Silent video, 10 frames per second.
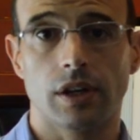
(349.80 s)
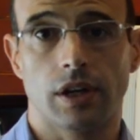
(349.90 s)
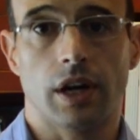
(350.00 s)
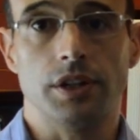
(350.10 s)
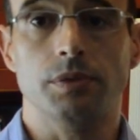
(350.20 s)

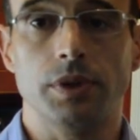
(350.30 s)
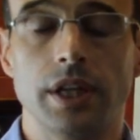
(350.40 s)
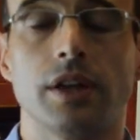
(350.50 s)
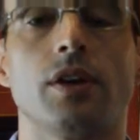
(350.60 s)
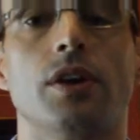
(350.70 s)
a
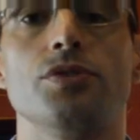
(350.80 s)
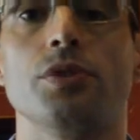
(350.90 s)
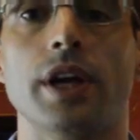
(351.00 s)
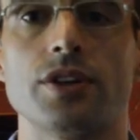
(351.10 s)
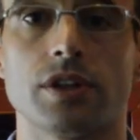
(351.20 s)
unique
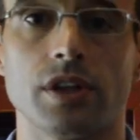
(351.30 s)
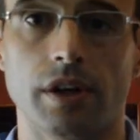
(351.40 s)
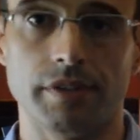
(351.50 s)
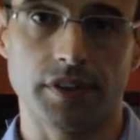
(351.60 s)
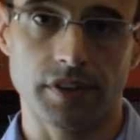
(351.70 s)
conjugation
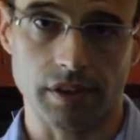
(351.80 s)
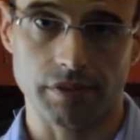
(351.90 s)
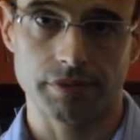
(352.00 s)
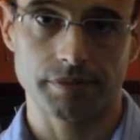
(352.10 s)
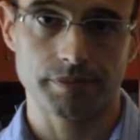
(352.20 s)
of itself.